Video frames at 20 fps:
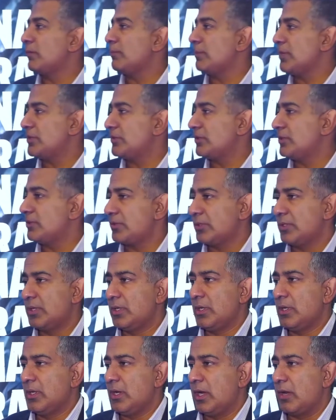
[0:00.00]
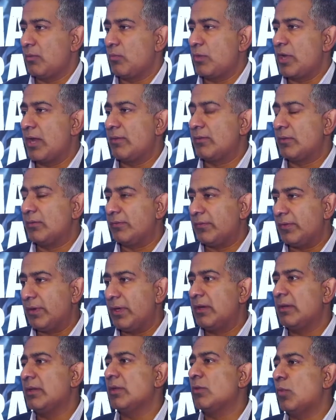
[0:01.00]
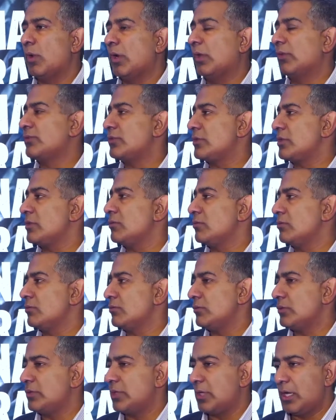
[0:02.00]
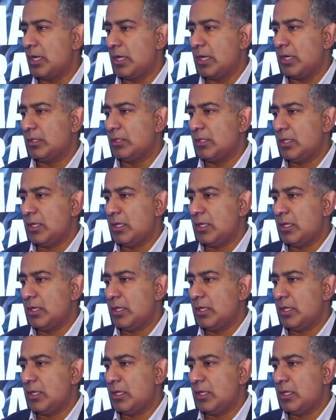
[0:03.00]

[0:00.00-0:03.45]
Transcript: business. And we have a very well-tuned uh,